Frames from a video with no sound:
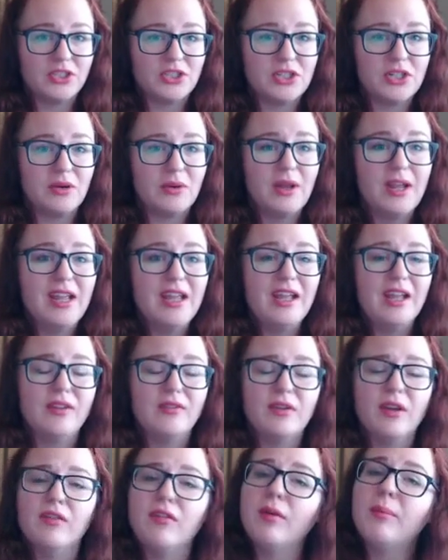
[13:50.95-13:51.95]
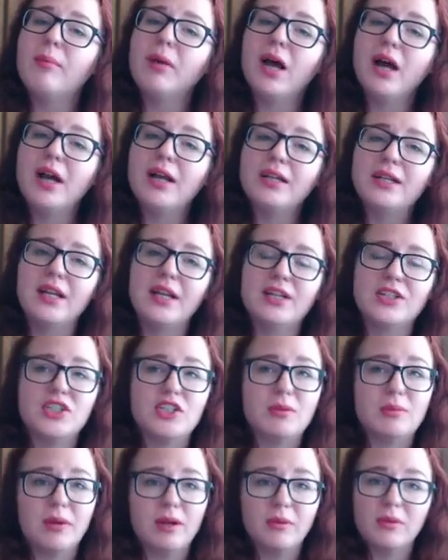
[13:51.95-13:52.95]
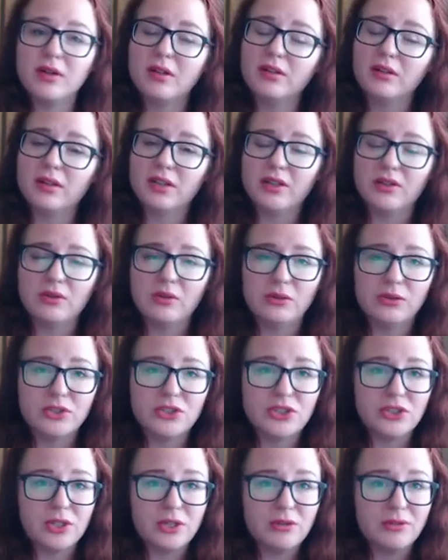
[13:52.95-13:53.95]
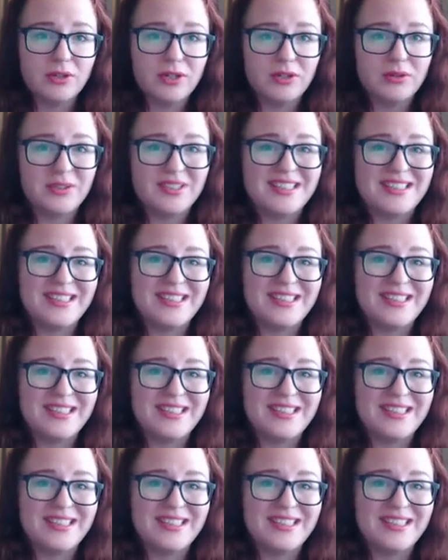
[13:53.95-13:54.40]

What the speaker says: So if you have a podcast, you might want to look at old show notes,